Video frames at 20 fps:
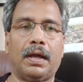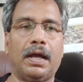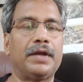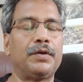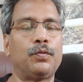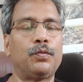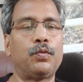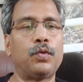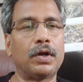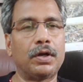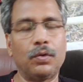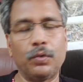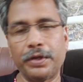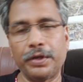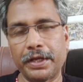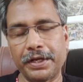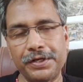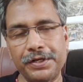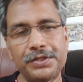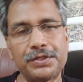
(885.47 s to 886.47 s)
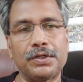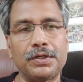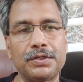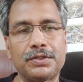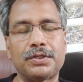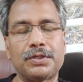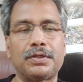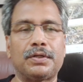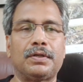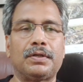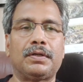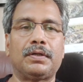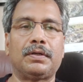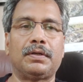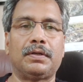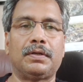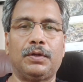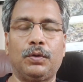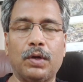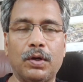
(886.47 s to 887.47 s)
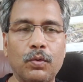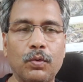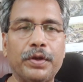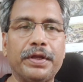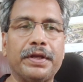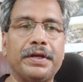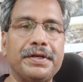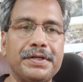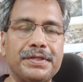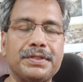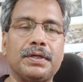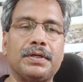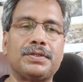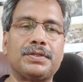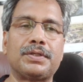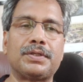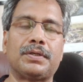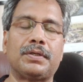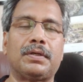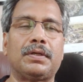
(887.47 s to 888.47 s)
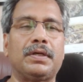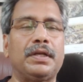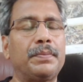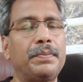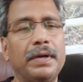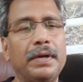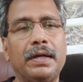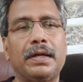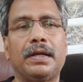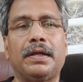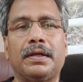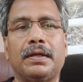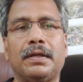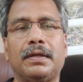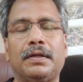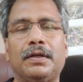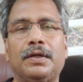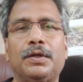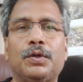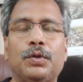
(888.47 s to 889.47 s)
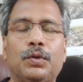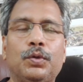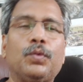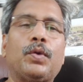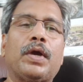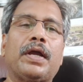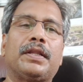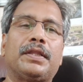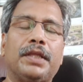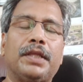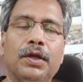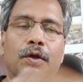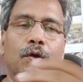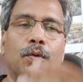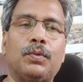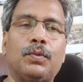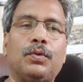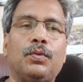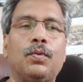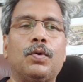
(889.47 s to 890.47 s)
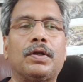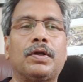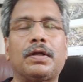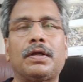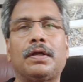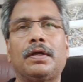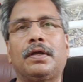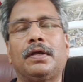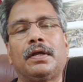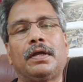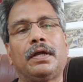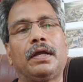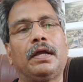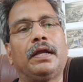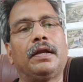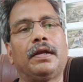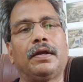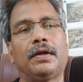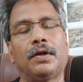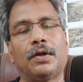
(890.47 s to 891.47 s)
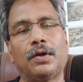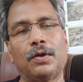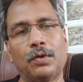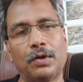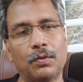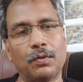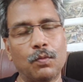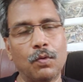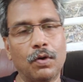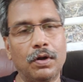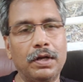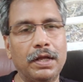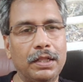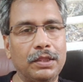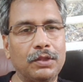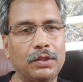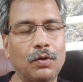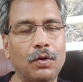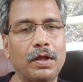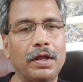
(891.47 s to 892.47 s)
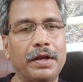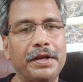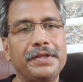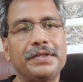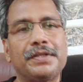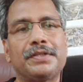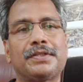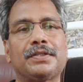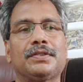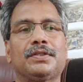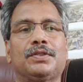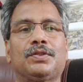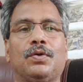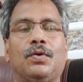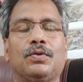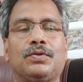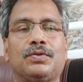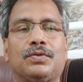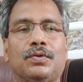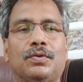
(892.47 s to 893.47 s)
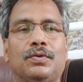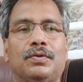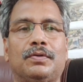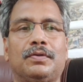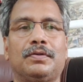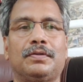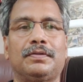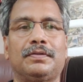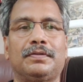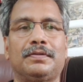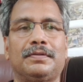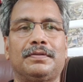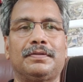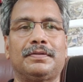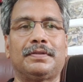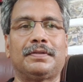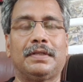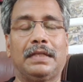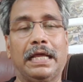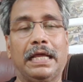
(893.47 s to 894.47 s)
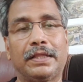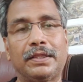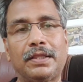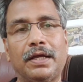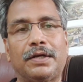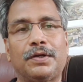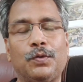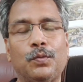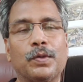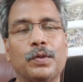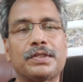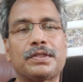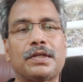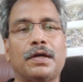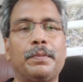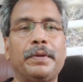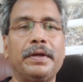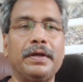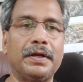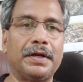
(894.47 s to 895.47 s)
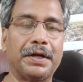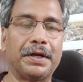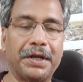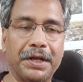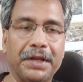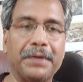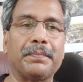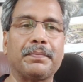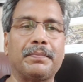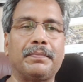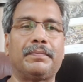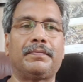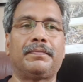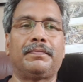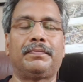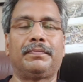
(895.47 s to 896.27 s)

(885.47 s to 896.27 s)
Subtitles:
And if you are doing a research, you are going research, definitely you can think of to work in World Health Organizations also. Like that, you must have a dream.